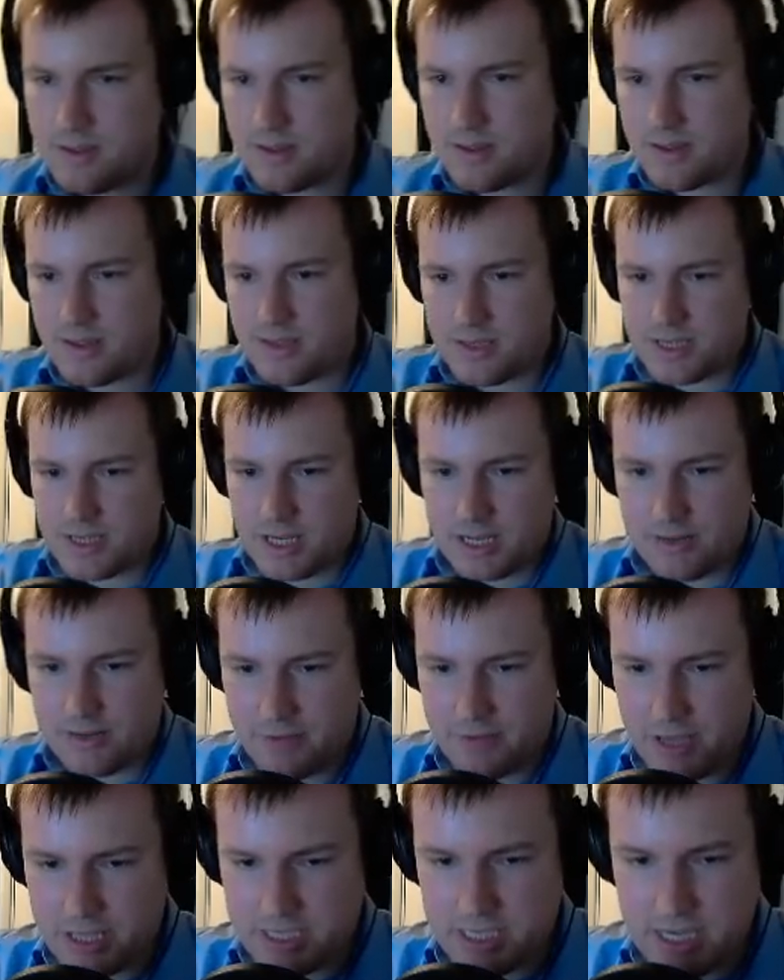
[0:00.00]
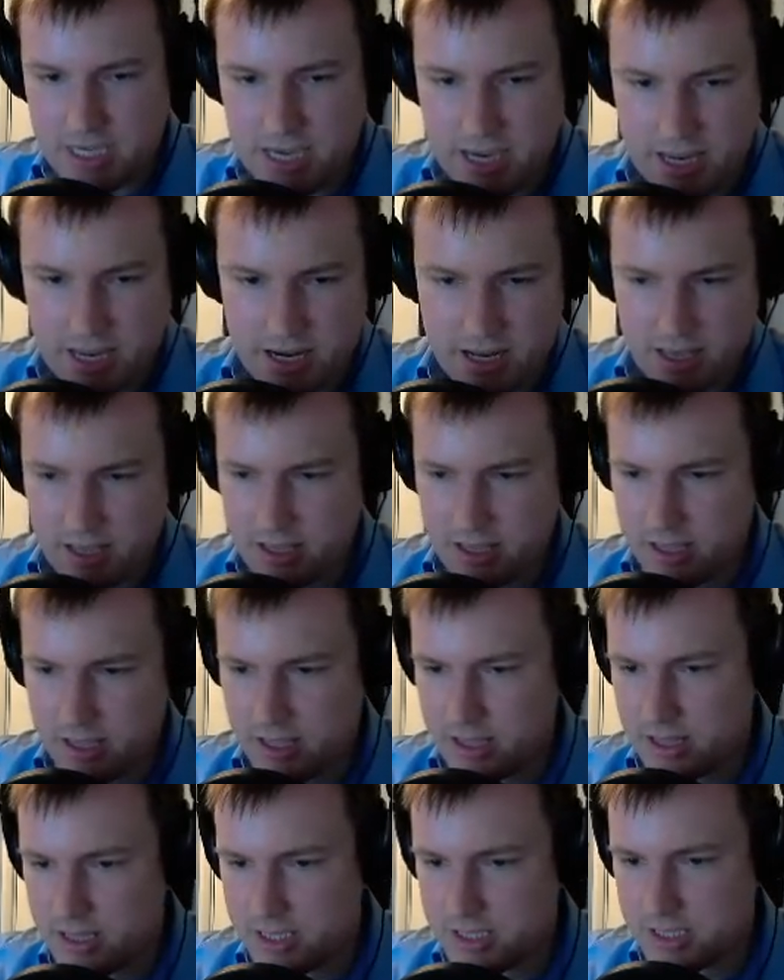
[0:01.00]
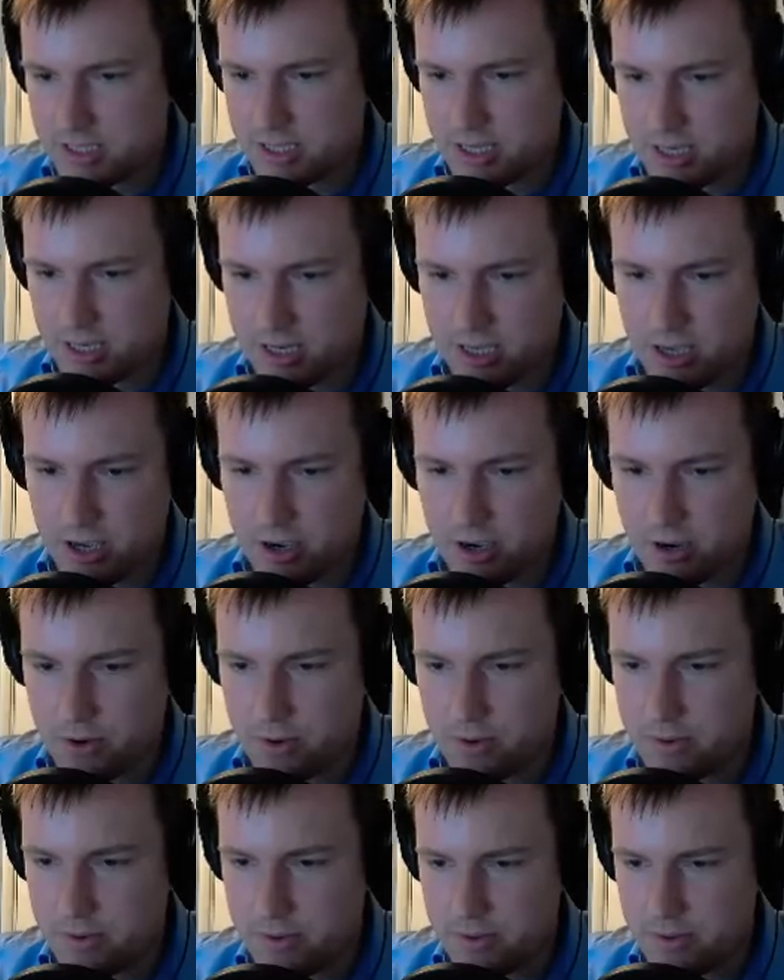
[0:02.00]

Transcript: Tickle of 13. And this can go...